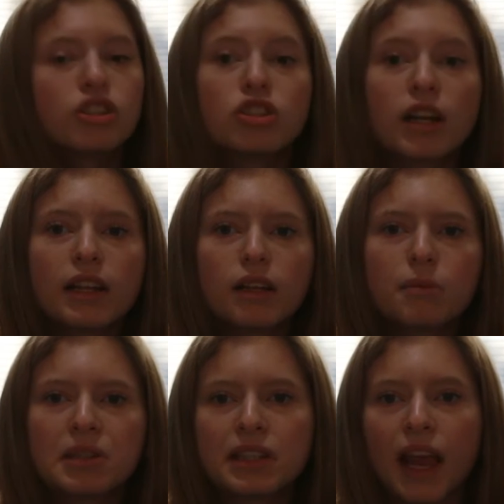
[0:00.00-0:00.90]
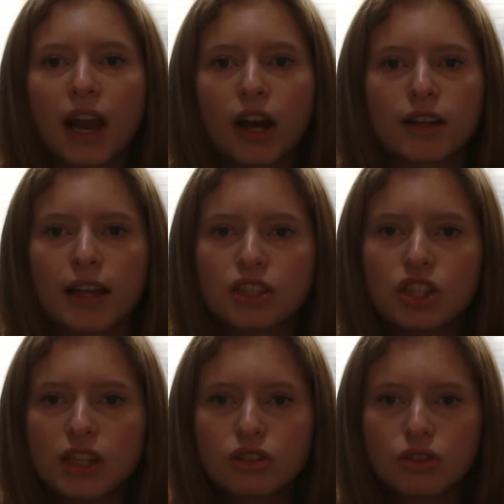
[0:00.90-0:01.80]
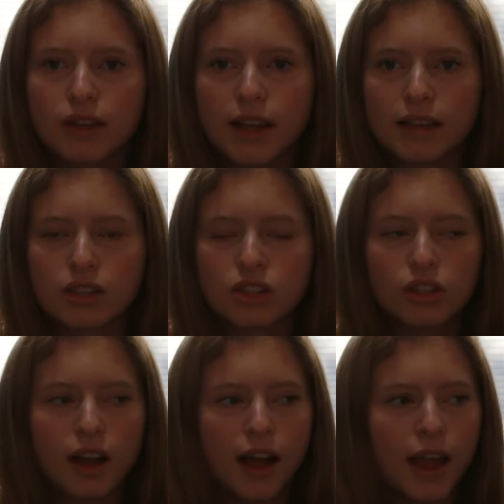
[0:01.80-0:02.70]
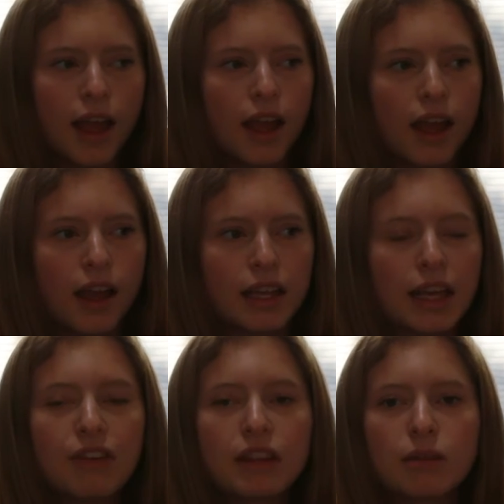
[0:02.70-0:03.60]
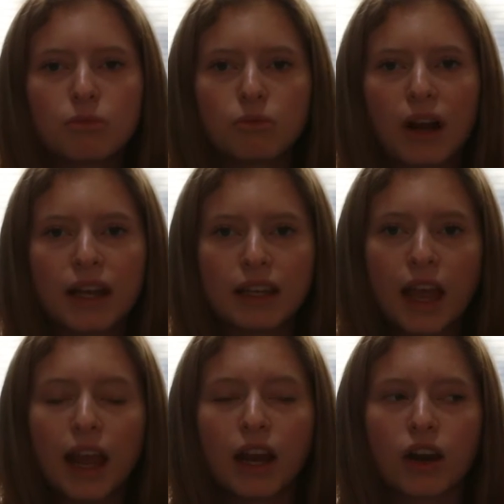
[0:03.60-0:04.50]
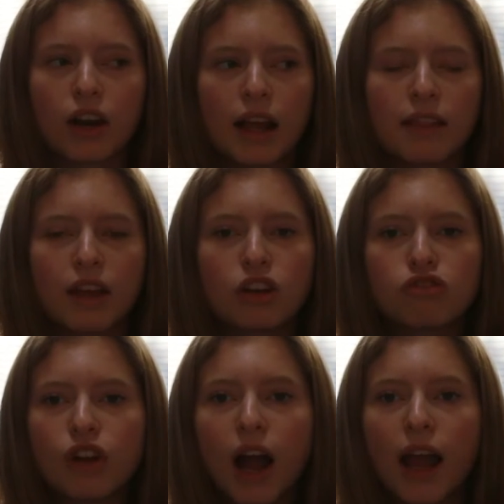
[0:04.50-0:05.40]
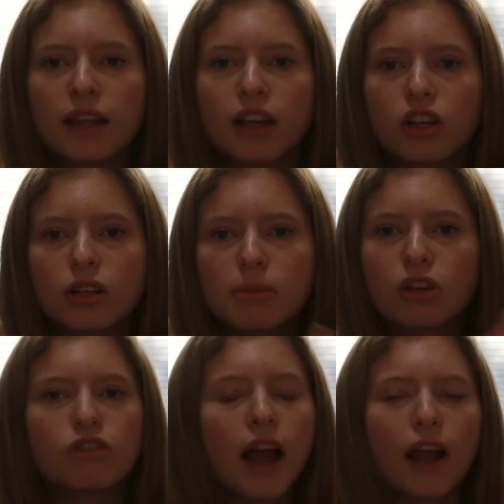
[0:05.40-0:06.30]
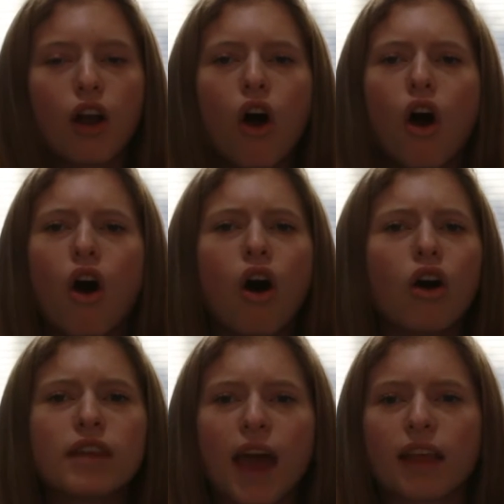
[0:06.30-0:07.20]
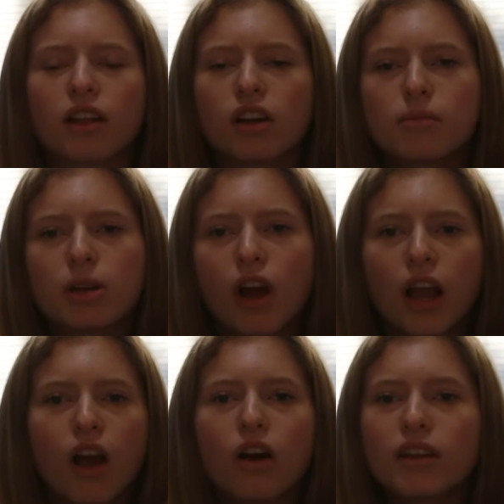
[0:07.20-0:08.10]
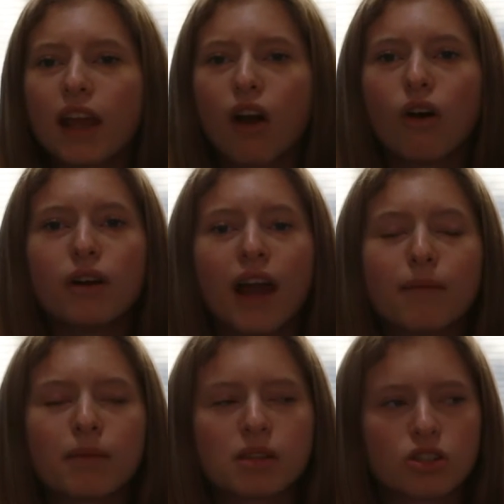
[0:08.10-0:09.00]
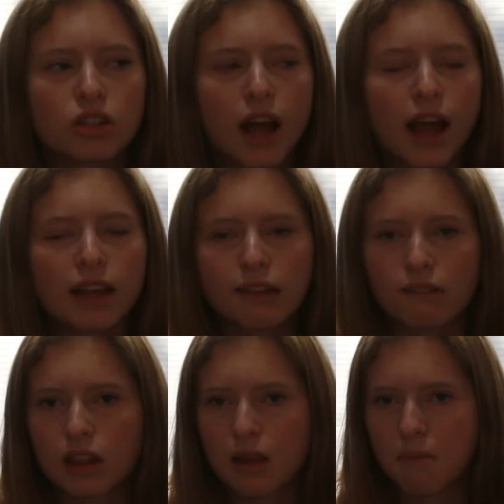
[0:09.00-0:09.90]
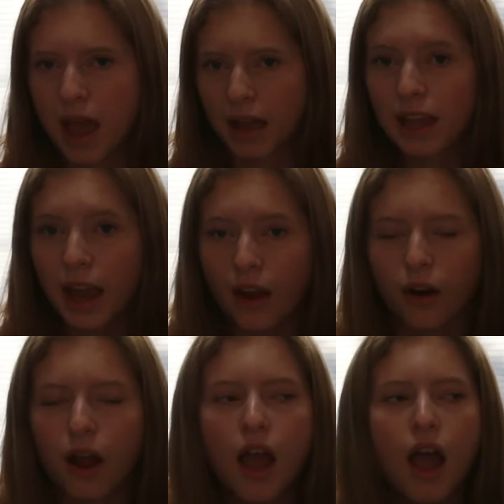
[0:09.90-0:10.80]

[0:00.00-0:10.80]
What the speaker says: treating them with care, like gentleness, you're not giving them right care, and they're crying. They're going to be crying all day. They're going to be crying all day, all night, because you're not giving them that care.